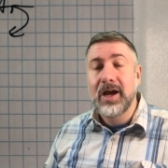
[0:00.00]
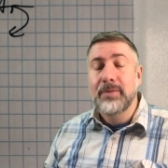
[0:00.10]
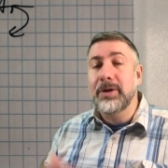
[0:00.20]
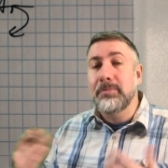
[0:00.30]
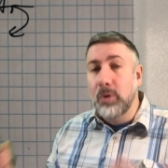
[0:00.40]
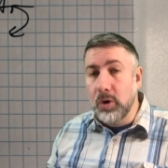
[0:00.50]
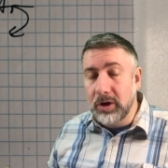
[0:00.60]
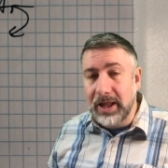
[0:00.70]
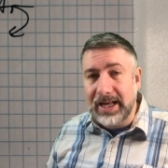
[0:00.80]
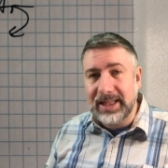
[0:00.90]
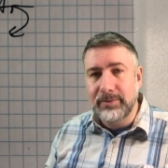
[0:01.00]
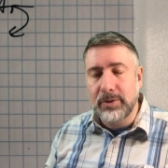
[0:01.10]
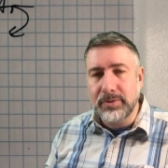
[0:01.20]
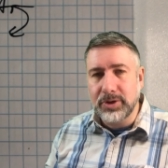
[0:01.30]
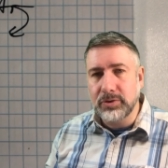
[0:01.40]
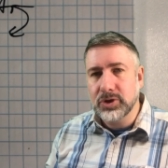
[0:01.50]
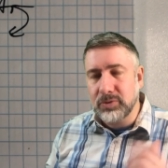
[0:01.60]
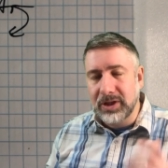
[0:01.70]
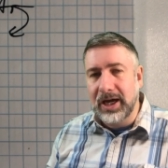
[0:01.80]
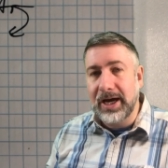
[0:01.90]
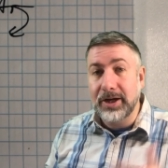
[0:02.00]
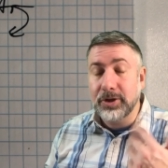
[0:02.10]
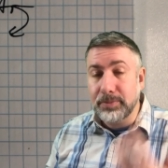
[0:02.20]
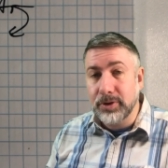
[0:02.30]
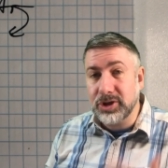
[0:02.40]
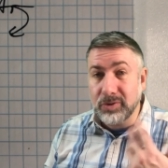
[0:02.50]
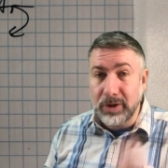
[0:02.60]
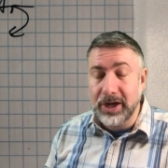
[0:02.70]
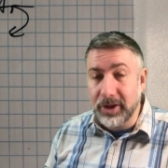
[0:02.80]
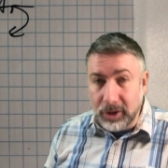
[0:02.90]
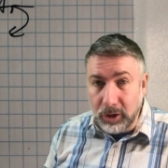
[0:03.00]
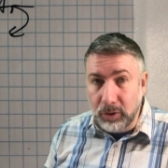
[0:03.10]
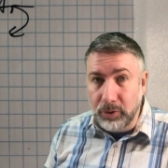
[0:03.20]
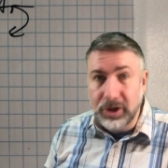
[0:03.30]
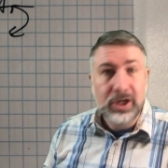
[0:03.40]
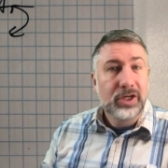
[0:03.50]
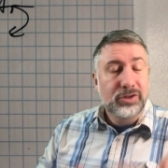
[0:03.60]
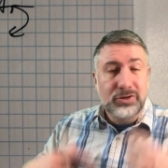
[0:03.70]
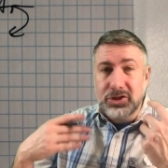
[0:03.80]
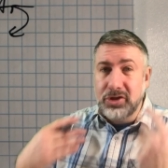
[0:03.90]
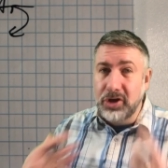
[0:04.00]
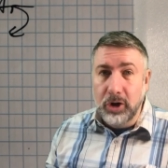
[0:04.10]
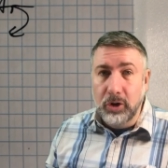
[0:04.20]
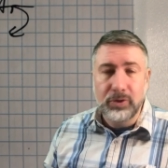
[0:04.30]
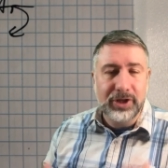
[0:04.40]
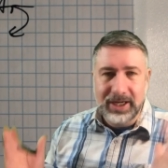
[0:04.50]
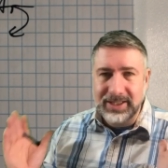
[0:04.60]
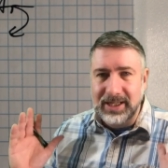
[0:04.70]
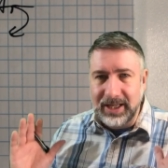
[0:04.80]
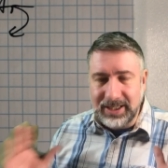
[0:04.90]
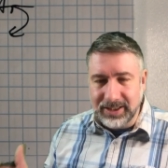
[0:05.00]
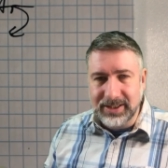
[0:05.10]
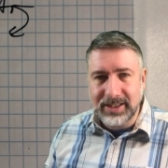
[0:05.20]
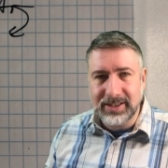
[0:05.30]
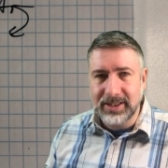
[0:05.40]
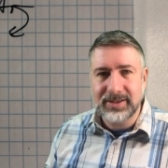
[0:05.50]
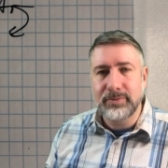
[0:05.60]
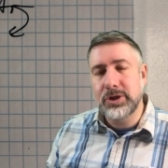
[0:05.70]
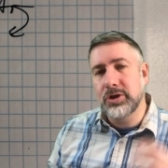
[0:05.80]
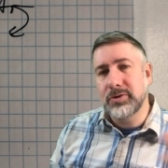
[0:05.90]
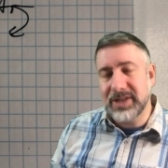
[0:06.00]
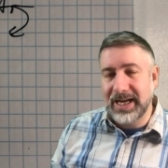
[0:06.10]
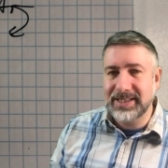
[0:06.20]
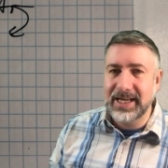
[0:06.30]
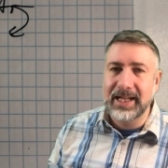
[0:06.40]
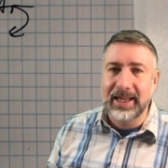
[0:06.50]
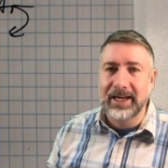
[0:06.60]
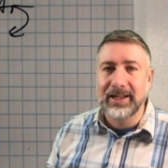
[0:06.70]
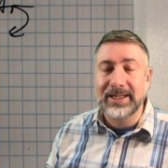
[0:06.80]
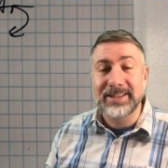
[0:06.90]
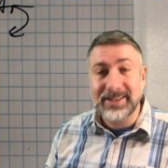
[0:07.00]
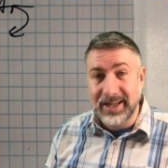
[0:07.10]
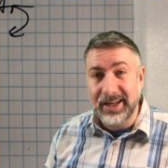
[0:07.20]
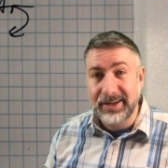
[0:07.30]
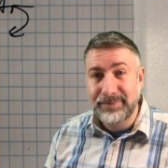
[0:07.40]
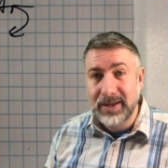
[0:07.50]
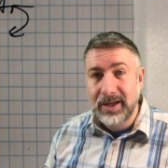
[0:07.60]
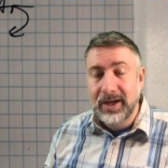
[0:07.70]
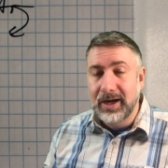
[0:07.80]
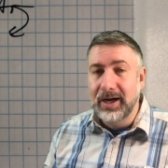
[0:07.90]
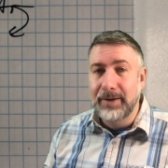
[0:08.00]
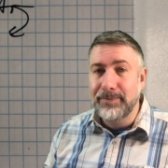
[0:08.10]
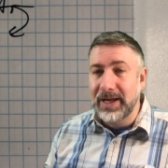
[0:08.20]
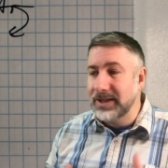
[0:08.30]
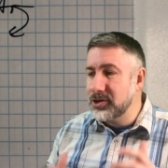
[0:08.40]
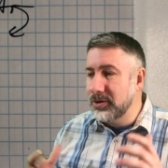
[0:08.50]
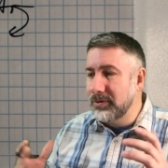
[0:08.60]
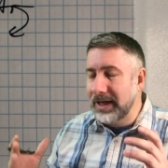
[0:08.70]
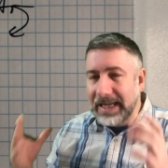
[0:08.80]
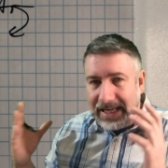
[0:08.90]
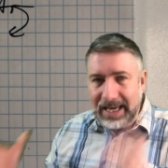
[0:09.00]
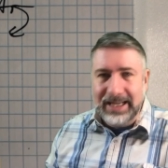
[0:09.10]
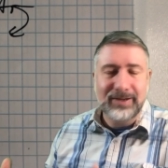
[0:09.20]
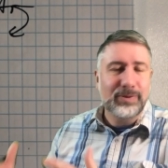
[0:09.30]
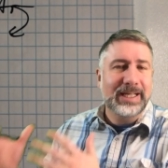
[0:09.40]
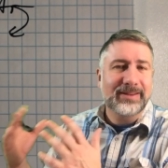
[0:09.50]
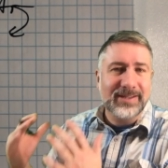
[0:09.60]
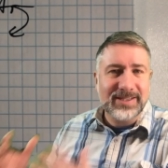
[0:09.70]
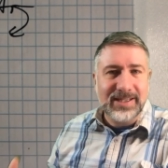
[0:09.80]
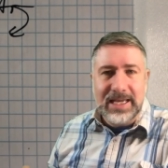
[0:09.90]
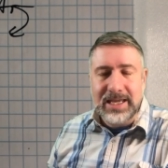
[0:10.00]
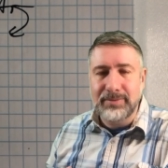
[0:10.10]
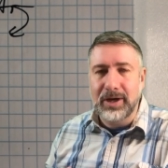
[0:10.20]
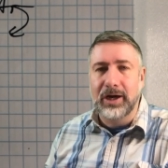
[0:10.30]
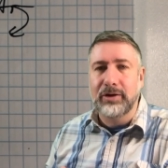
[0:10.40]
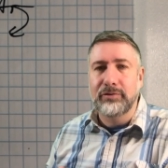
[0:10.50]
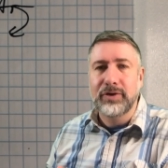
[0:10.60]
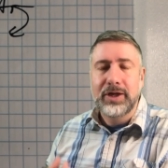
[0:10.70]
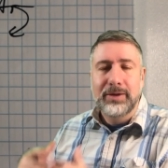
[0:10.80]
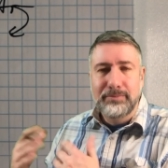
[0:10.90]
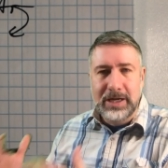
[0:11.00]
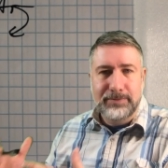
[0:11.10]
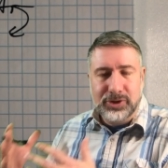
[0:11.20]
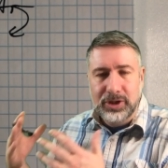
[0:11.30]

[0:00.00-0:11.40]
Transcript: but more likely what we would do is rely on the person writing the code to just know that SLA doesn't exist and we should use SLL instead. And so again, we get this theme of MIPS